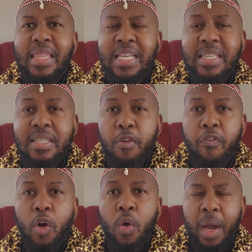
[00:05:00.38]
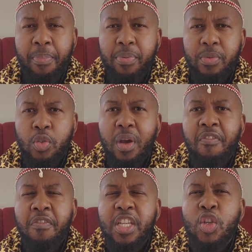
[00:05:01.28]
This is a follow-up to a
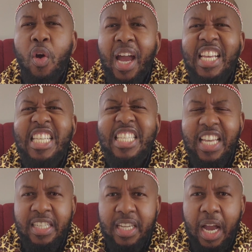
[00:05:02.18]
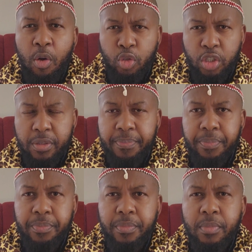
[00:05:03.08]
video I sent out
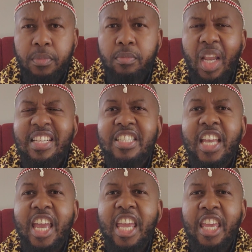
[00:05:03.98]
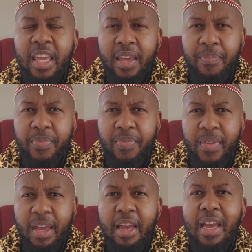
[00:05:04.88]
saying,
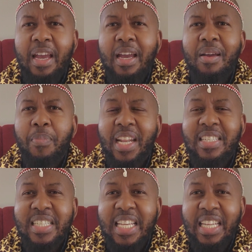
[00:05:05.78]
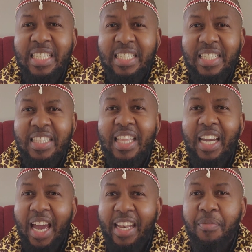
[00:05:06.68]
President, the
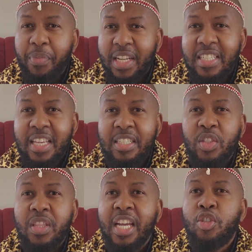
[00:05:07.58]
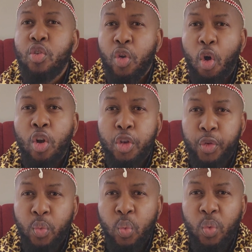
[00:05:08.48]
current president that you all
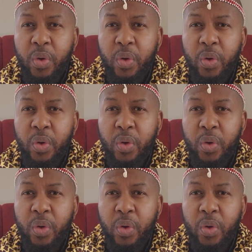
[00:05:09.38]
know,